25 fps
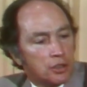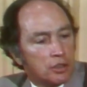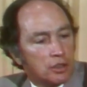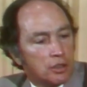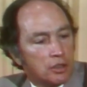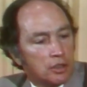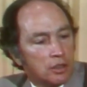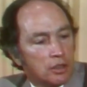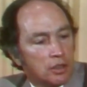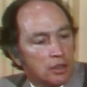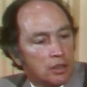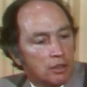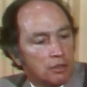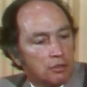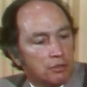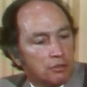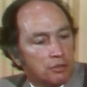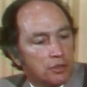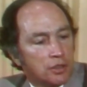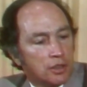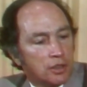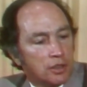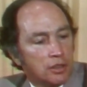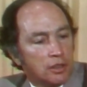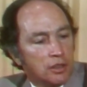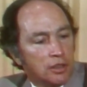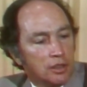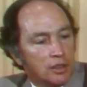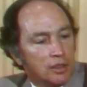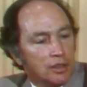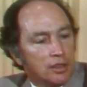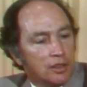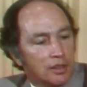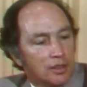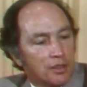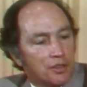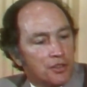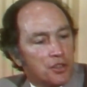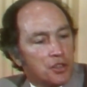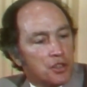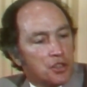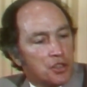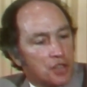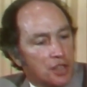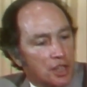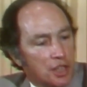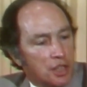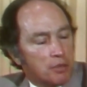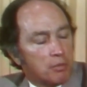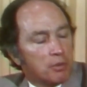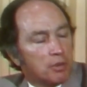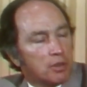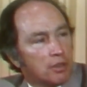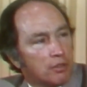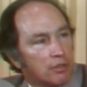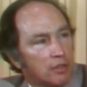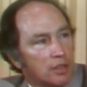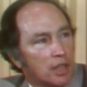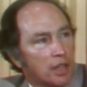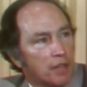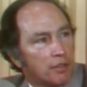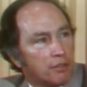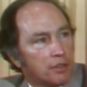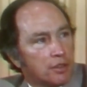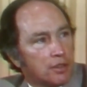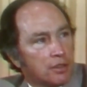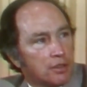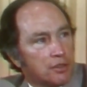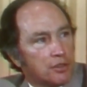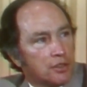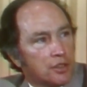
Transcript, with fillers: uh, of uh, the assessment of the African